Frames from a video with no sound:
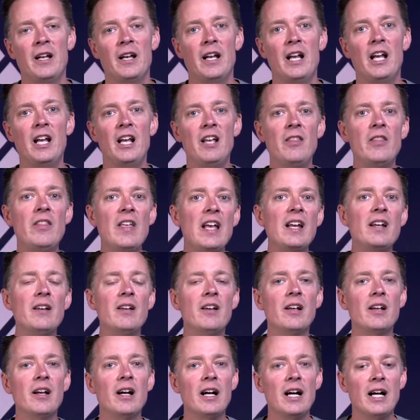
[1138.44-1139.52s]
And then
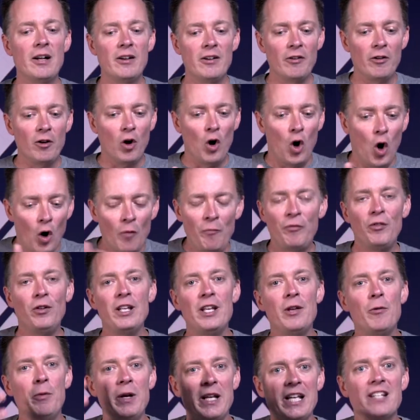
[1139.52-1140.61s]

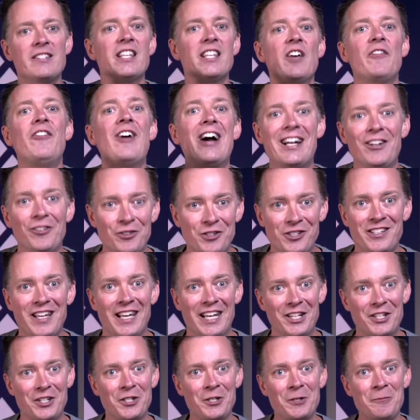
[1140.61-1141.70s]
hopefully we get final
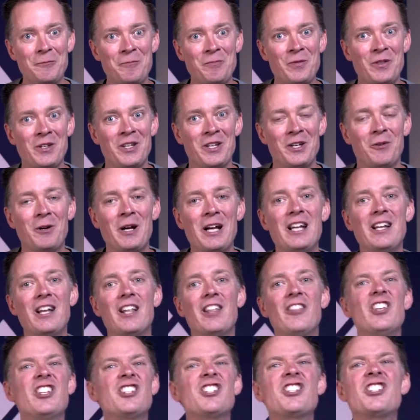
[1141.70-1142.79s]
stage. Right?
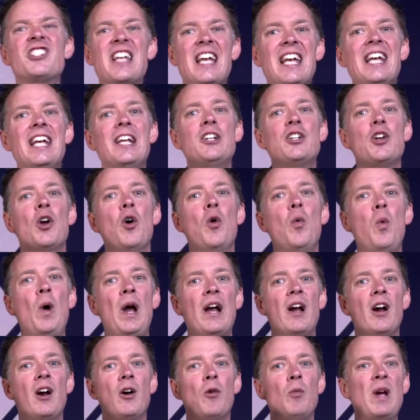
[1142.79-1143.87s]
The stage
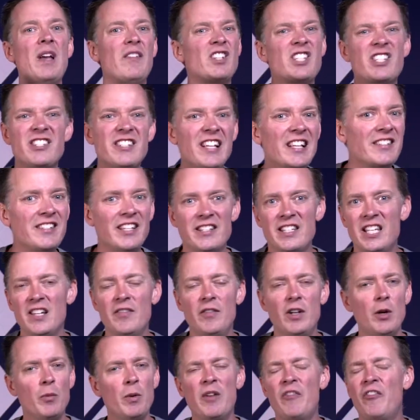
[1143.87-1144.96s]
where we have a
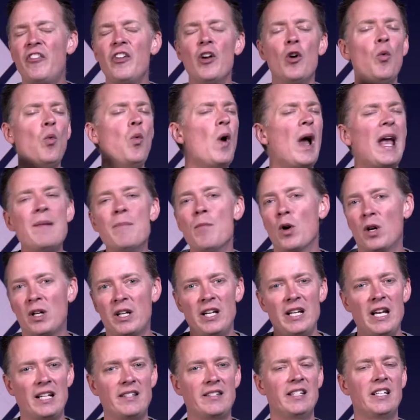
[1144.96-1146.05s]
sensitivity, we feel way more
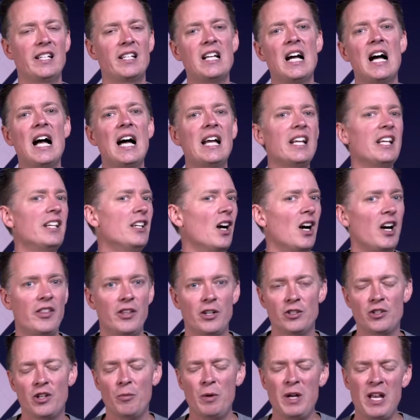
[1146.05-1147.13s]
connected to God and to
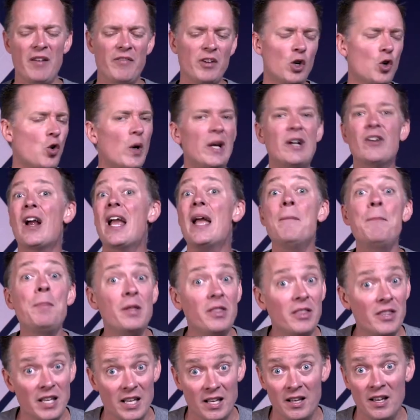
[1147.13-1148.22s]
others, that we have a greater
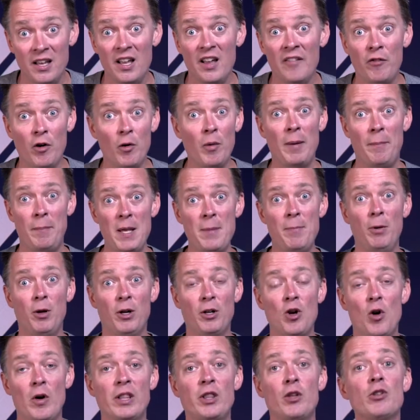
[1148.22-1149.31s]
empathy for what people are
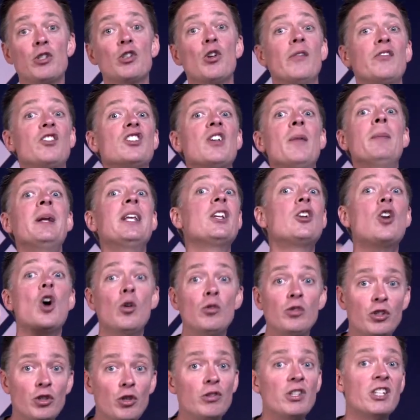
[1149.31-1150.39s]
going through. So if somebody
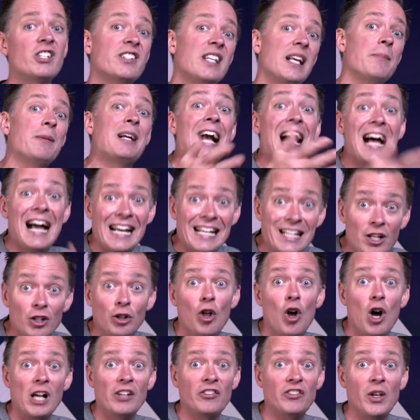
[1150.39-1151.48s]
goes through the same kind of
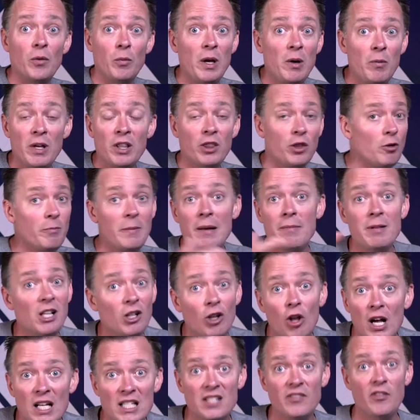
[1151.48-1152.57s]
loss that we went through, maybe the
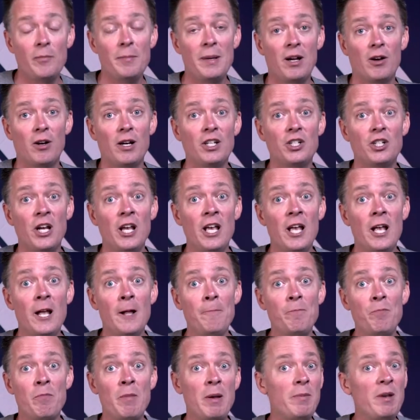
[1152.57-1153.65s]
loss of a marriage,
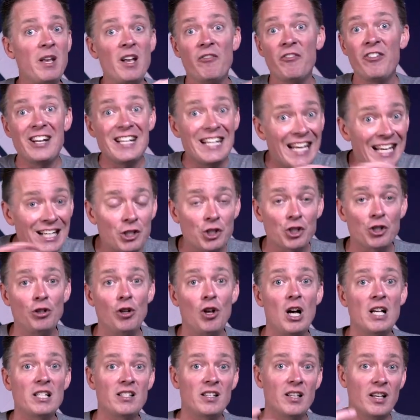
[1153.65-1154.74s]
maybe a financial
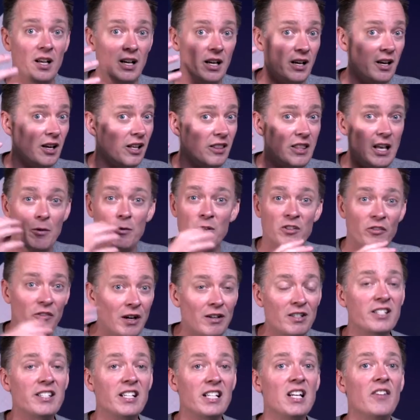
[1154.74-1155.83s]
loss that was
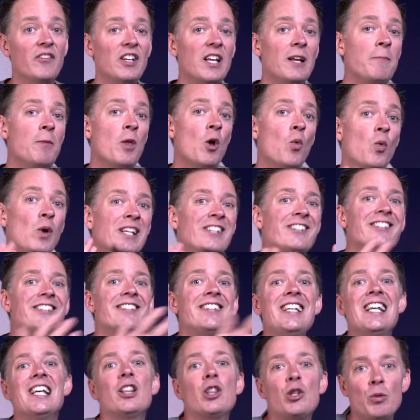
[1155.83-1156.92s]
very significant, we
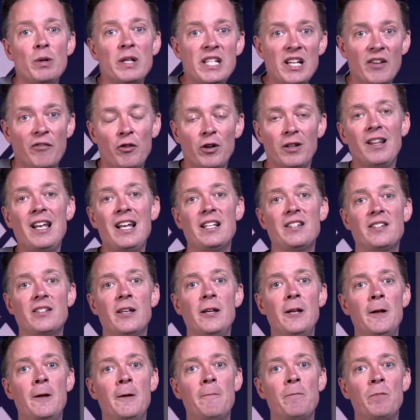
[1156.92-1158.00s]
see it through a different lens.
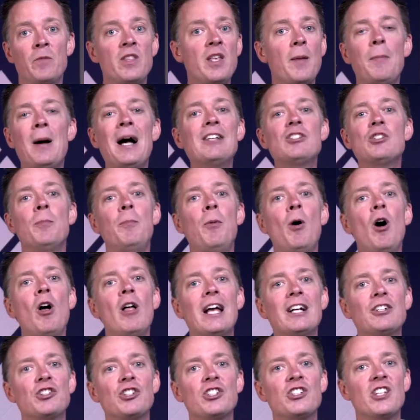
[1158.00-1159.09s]
And the Apostle Paul
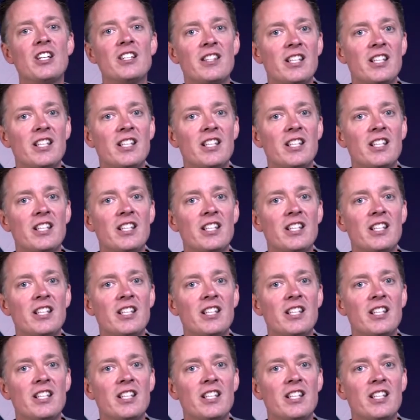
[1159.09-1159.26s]
actually says